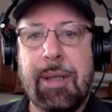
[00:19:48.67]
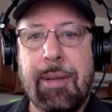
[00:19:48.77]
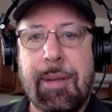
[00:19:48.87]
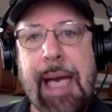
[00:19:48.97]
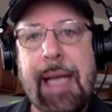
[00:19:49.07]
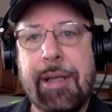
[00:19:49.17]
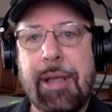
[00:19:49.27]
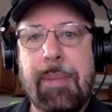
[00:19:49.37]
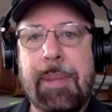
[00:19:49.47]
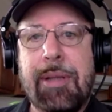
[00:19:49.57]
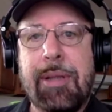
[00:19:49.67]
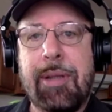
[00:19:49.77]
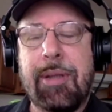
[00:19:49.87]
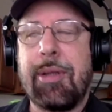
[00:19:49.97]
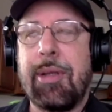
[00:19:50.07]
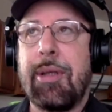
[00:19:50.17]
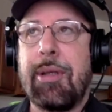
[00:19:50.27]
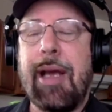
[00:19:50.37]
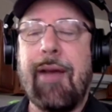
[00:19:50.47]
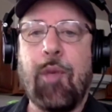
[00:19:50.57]
You got to the business
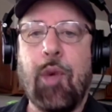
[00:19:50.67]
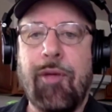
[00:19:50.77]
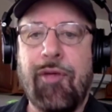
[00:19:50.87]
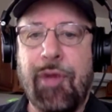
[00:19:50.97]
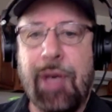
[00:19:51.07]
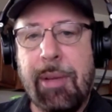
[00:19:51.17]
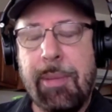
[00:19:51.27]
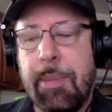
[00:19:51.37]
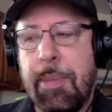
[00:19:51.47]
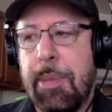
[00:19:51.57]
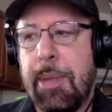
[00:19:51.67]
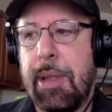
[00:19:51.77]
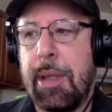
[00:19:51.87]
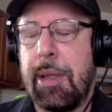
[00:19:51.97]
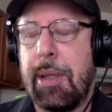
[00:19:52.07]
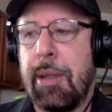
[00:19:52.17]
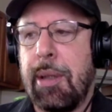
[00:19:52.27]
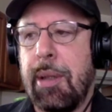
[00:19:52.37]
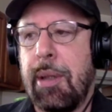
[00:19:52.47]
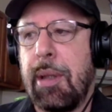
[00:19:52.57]
to have more freedom and
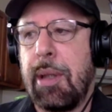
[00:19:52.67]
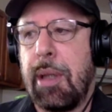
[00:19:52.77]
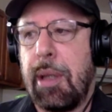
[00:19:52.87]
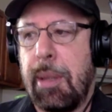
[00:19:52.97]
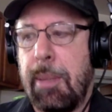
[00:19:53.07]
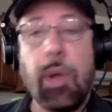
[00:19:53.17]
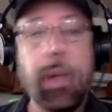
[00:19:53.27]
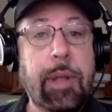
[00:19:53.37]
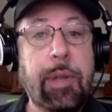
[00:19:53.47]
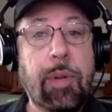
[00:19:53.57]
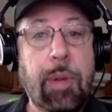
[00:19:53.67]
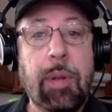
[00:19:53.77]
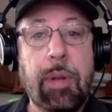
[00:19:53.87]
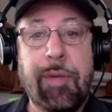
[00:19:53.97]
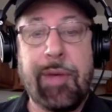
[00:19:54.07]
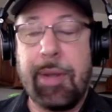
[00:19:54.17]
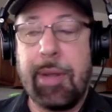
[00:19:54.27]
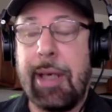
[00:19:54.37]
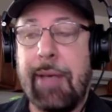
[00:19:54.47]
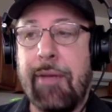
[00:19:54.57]
uh, more control over your
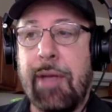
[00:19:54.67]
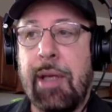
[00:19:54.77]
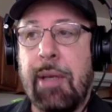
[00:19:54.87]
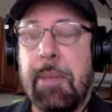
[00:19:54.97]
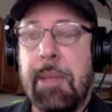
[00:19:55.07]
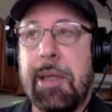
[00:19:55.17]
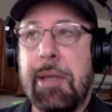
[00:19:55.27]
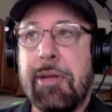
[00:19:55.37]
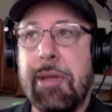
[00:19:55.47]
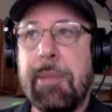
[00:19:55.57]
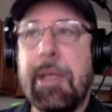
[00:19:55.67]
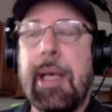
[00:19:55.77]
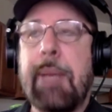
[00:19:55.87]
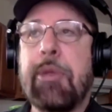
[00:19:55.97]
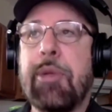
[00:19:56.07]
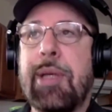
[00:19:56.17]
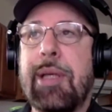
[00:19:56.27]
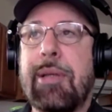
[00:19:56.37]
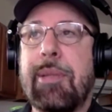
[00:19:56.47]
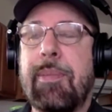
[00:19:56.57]
life. But there's sometimes when
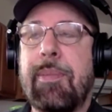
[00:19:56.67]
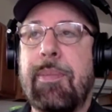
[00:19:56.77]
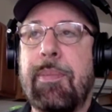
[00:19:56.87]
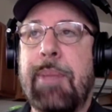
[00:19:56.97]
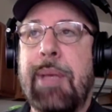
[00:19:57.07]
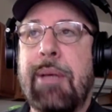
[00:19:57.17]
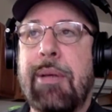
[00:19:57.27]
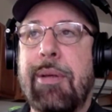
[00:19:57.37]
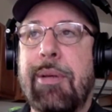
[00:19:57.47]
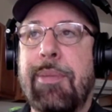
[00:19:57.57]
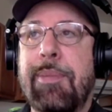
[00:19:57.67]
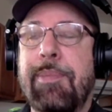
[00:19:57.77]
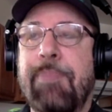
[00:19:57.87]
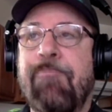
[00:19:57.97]
it's better to,